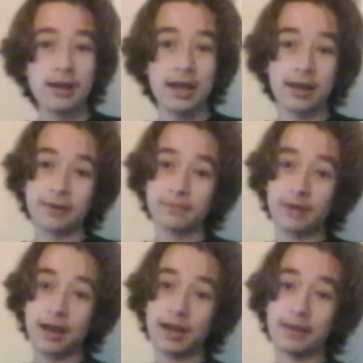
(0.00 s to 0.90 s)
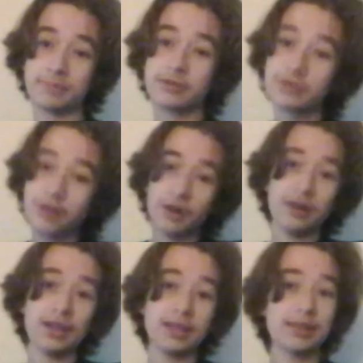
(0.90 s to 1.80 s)
And I am
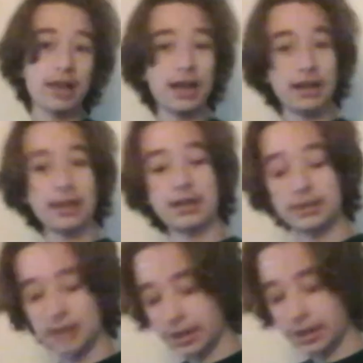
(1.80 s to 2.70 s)
sorry that it is